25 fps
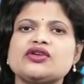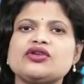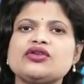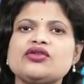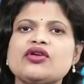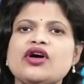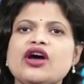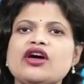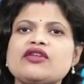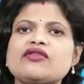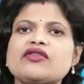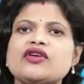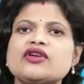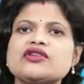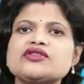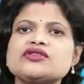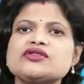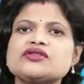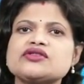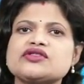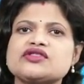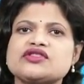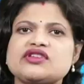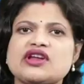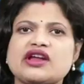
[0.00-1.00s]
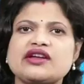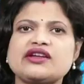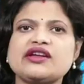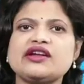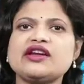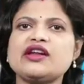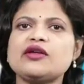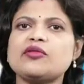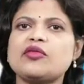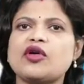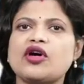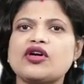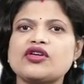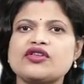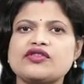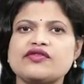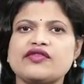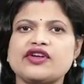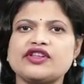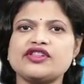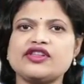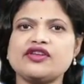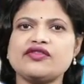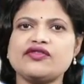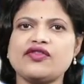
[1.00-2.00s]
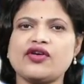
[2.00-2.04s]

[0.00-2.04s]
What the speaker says: You have also studied about weather